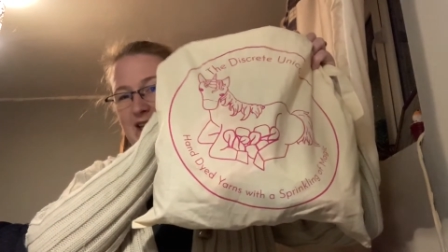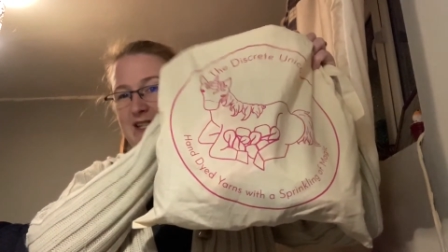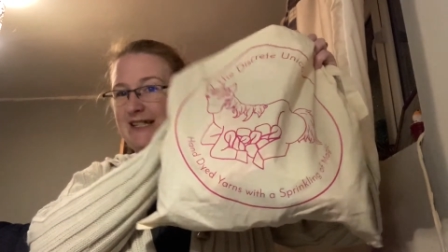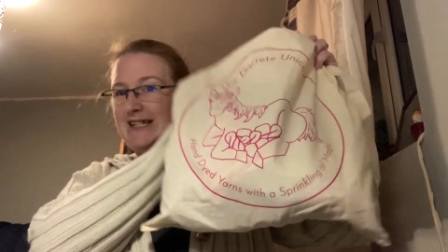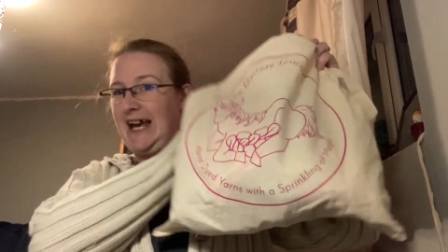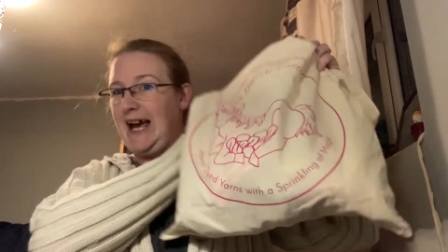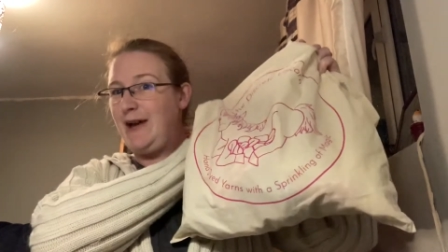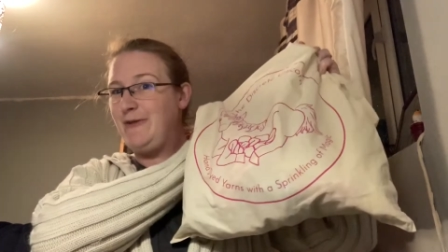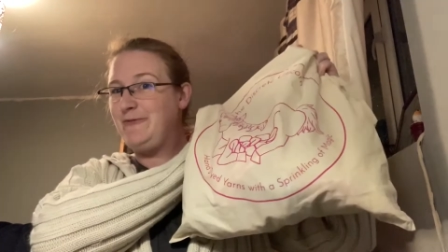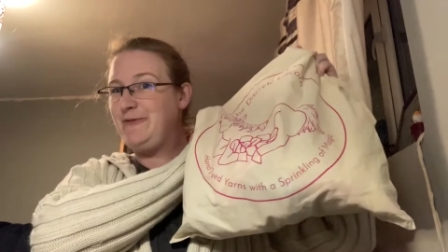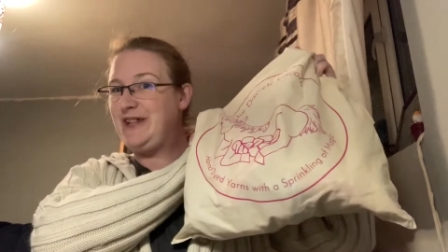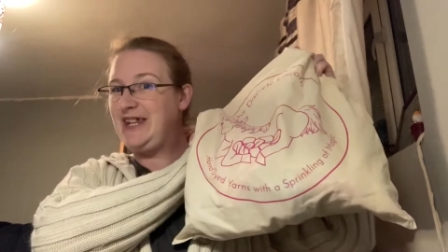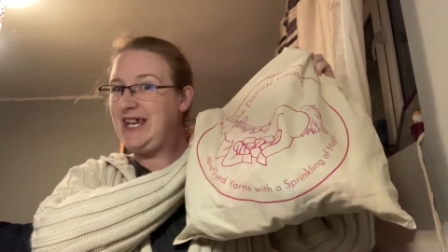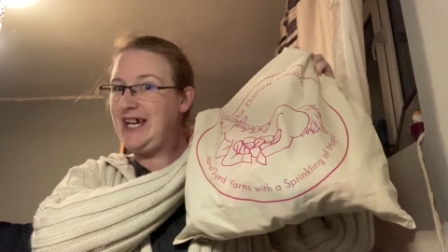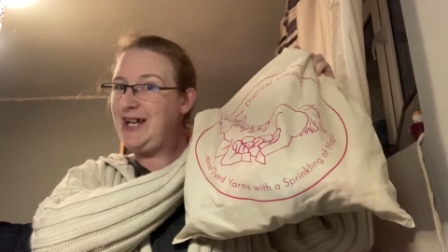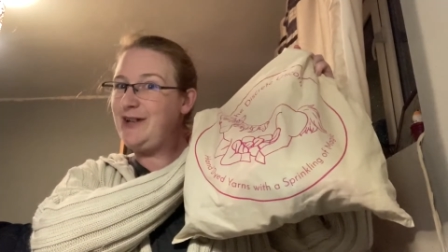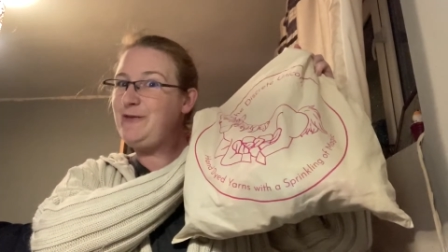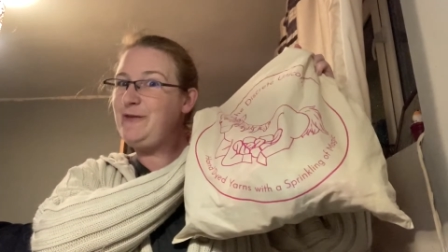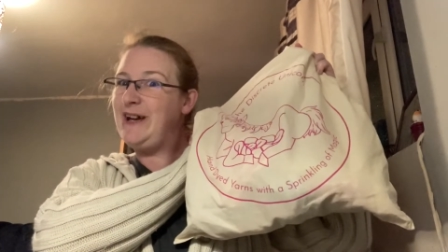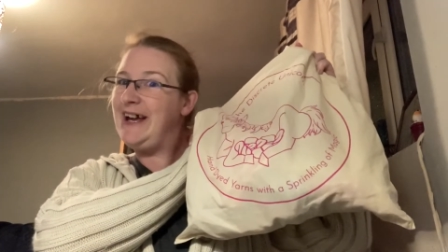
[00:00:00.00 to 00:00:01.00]
Time for the
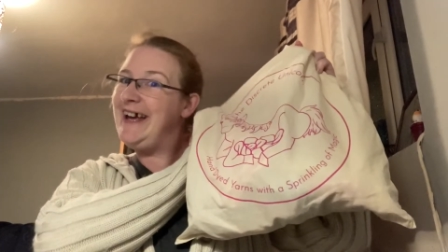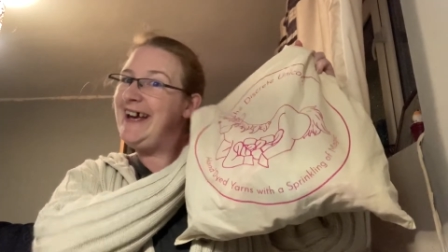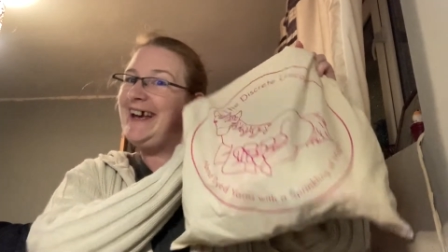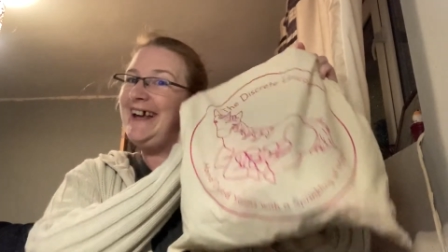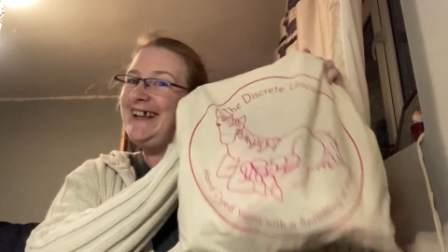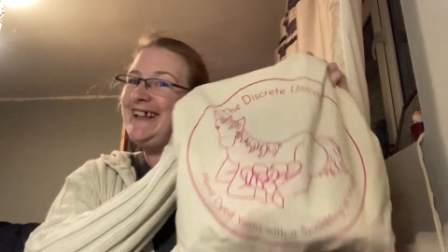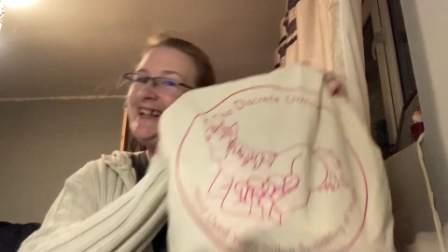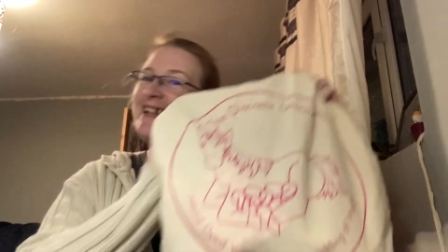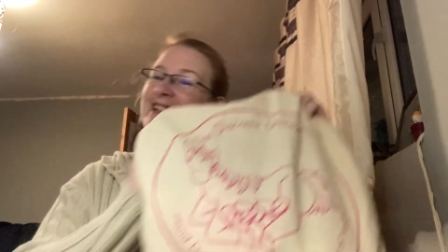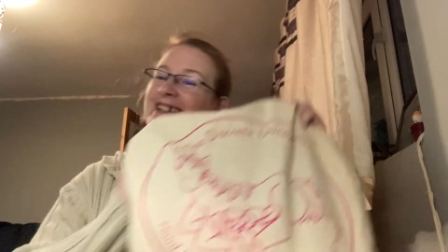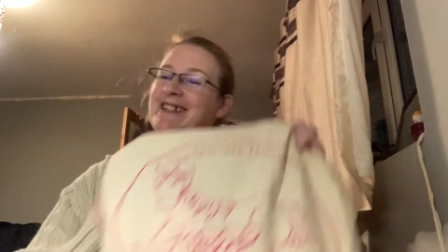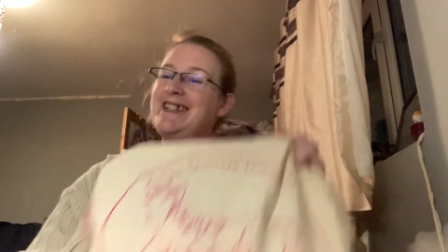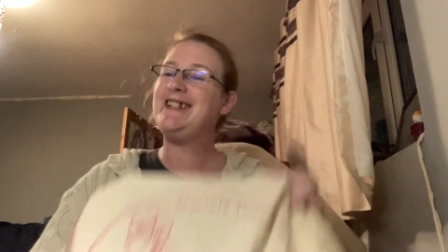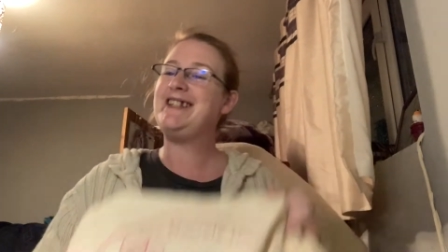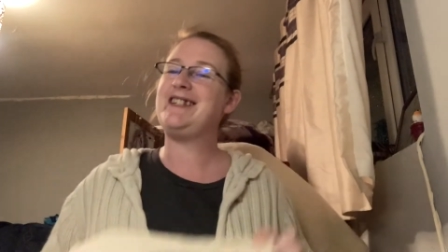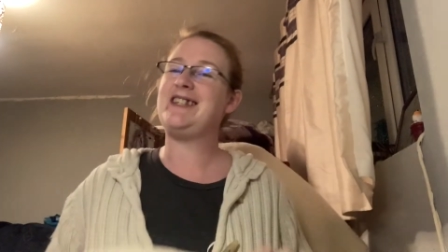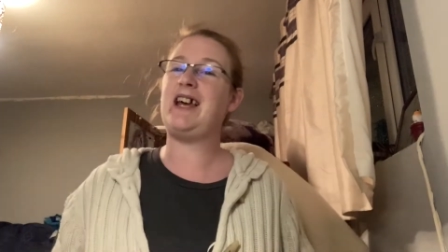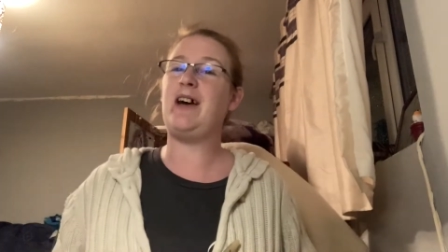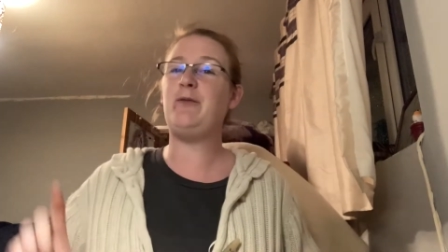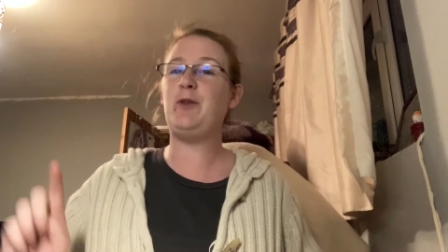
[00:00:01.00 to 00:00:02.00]

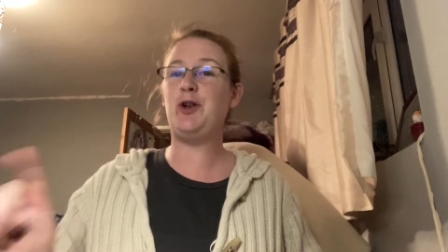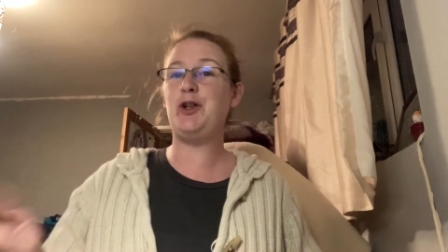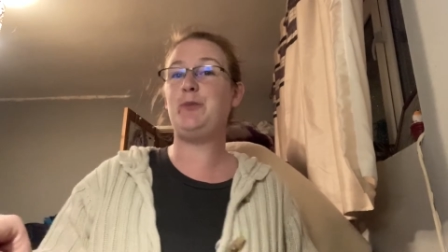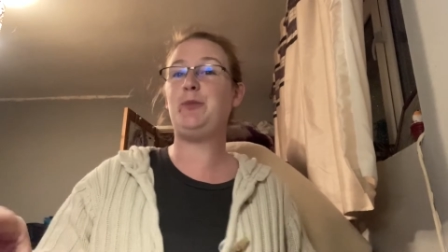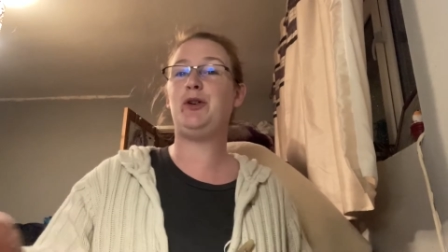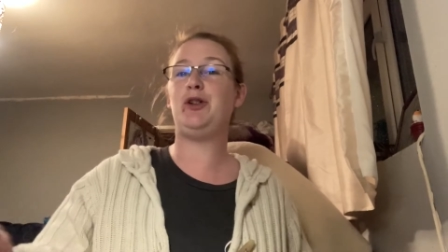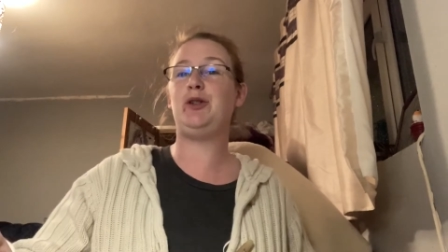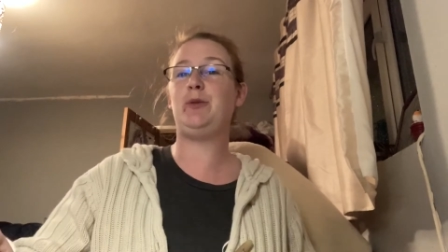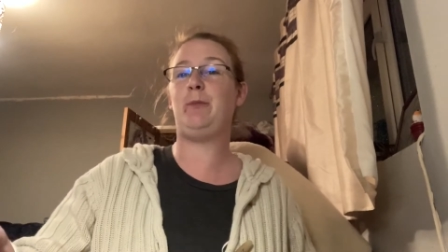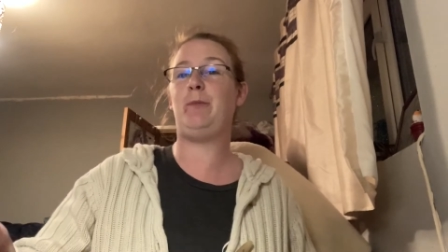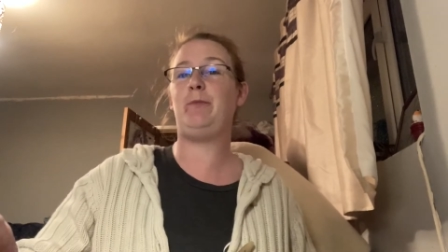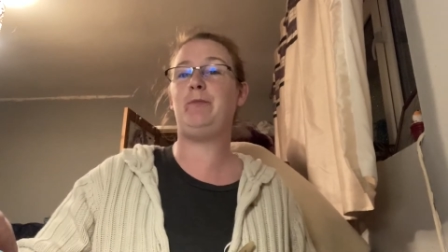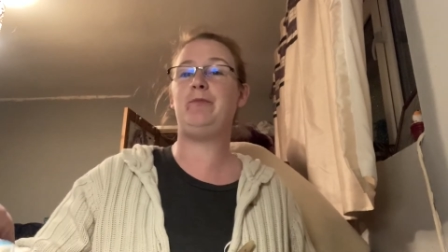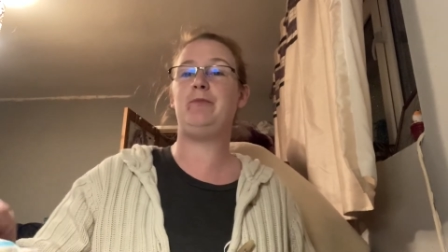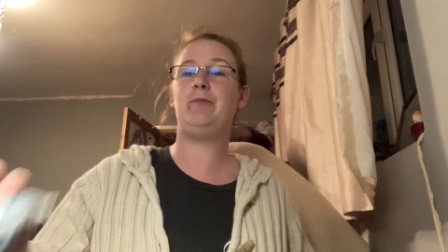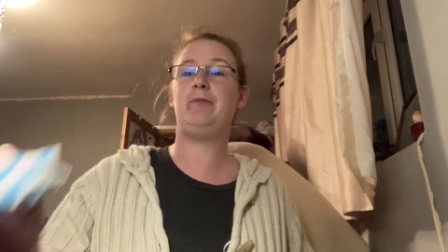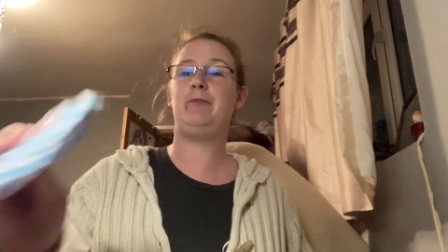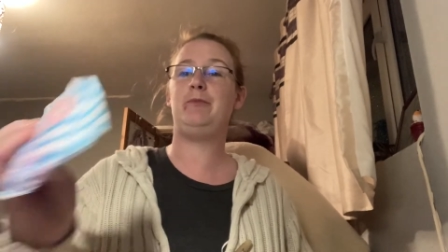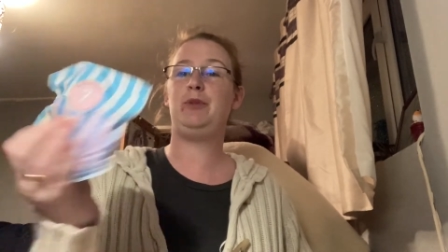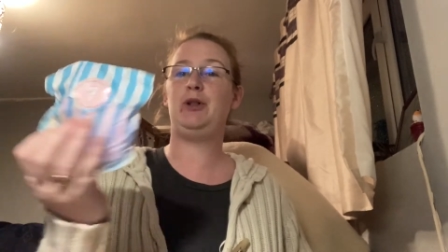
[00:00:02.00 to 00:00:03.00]
advent. I've already pulled the,
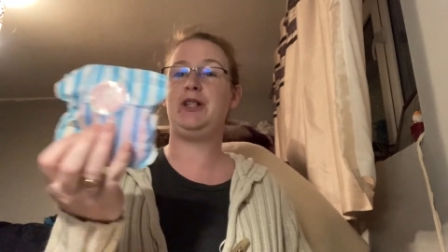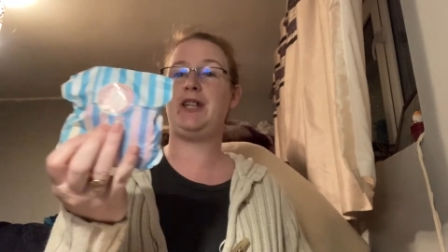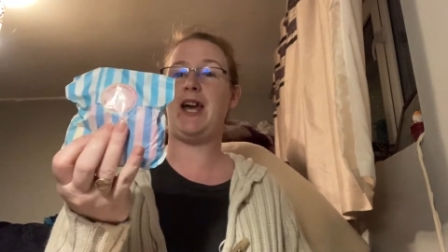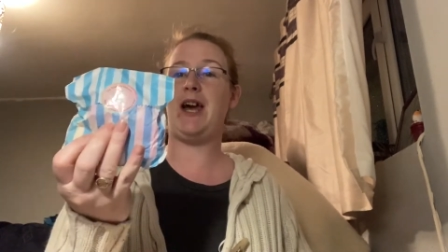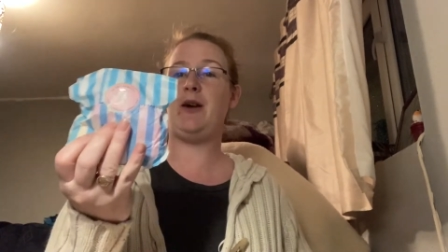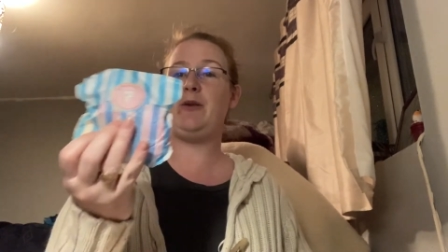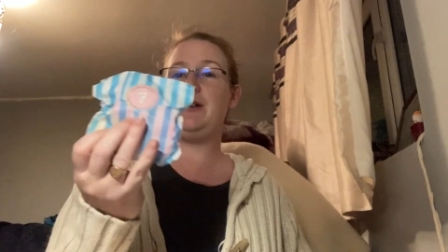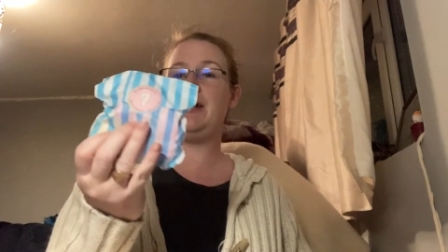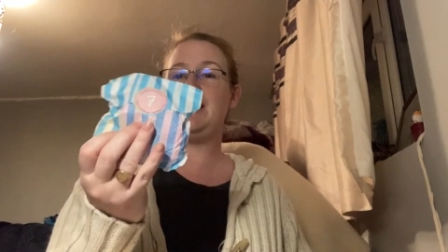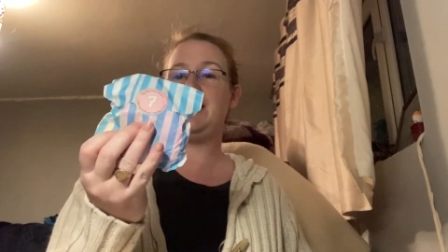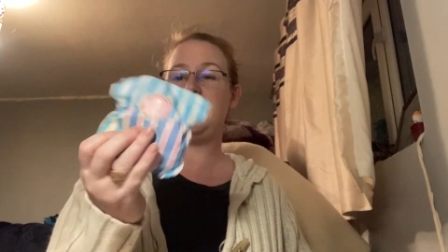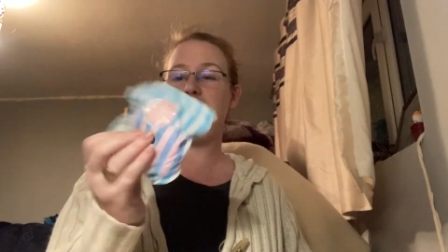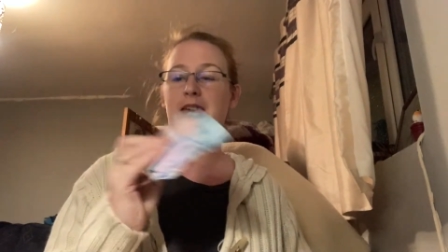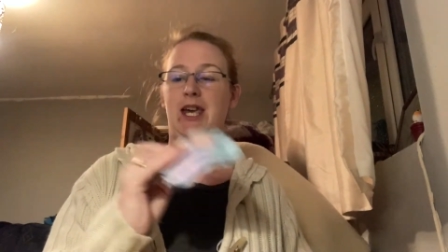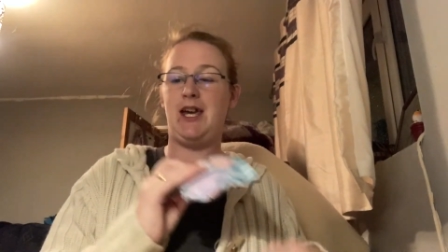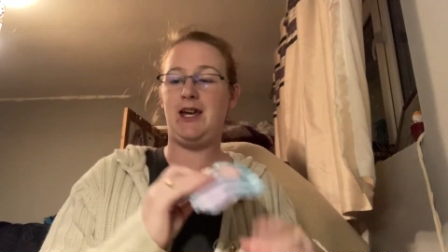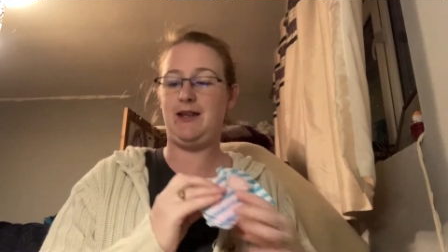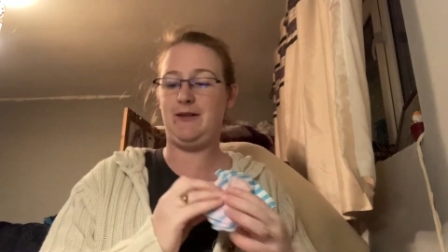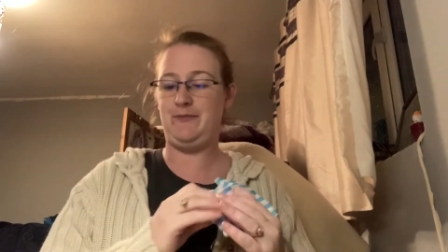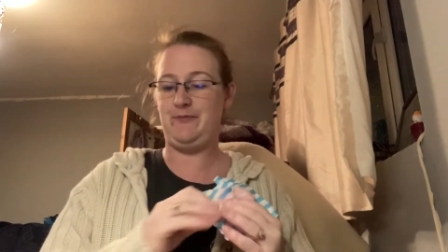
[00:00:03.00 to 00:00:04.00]
pulled it out. It's
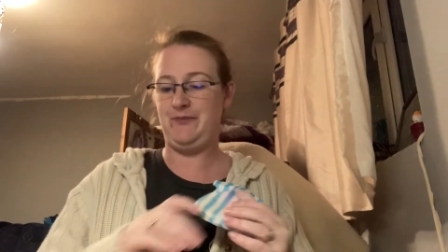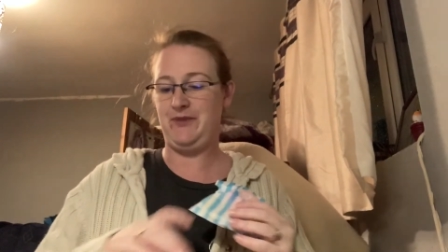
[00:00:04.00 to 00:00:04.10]
here.